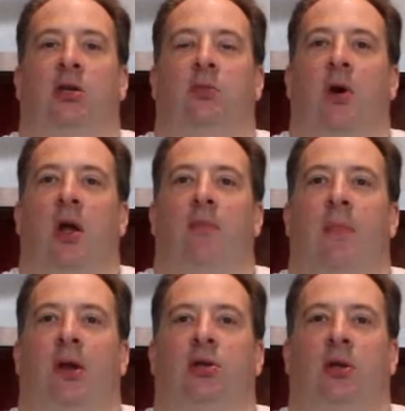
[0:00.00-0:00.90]
you might
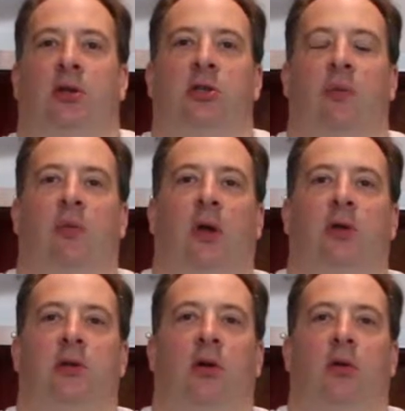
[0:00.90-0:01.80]
imagine that something has
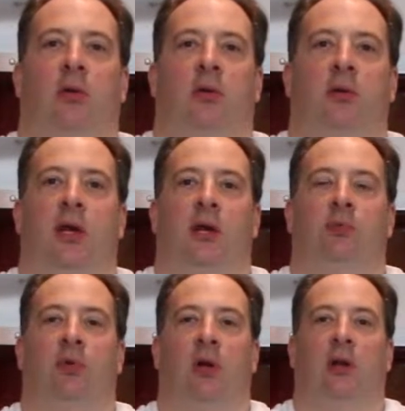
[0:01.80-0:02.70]
gone
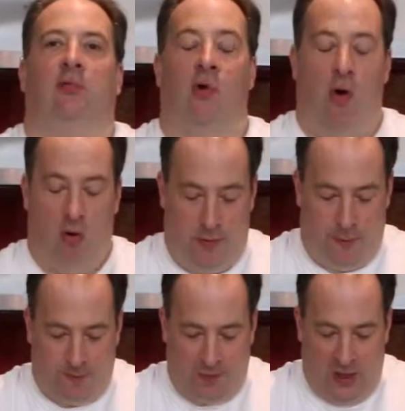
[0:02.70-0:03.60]
desperately wrong
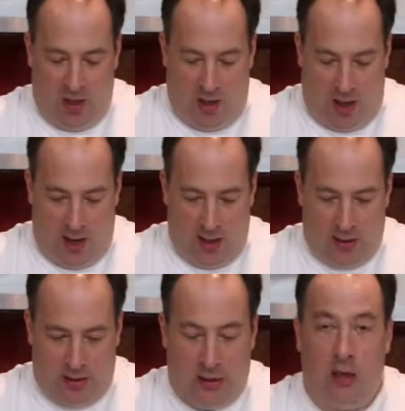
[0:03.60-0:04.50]
and
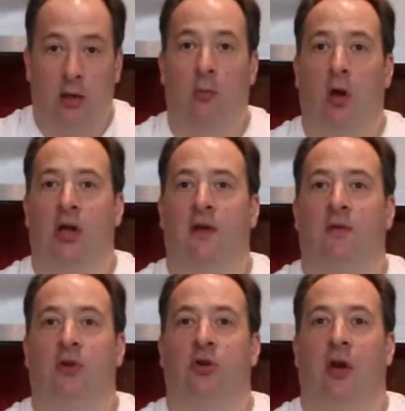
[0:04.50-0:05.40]
you might
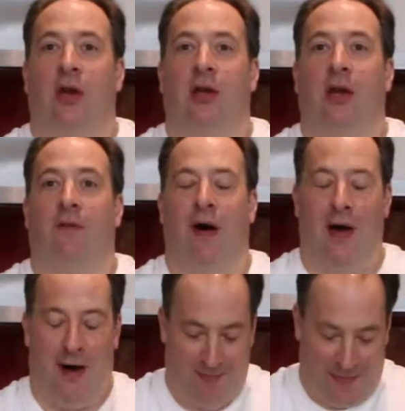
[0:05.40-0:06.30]
even try and give
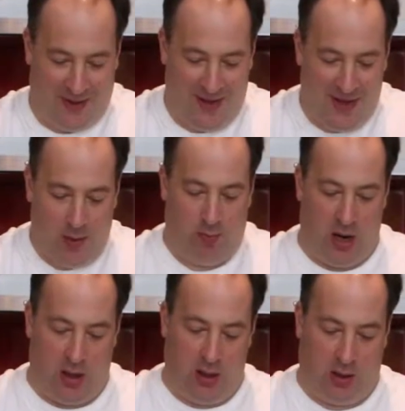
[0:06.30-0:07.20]
up.
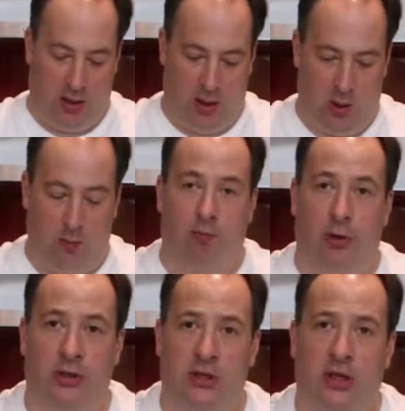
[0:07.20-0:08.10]
But
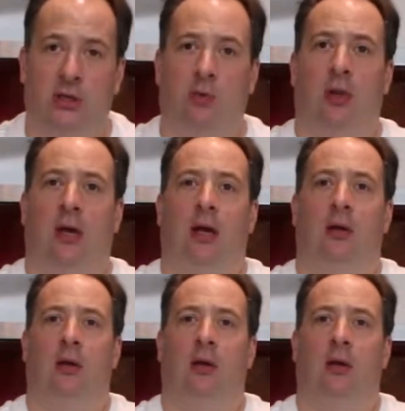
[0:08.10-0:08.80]
persist with it,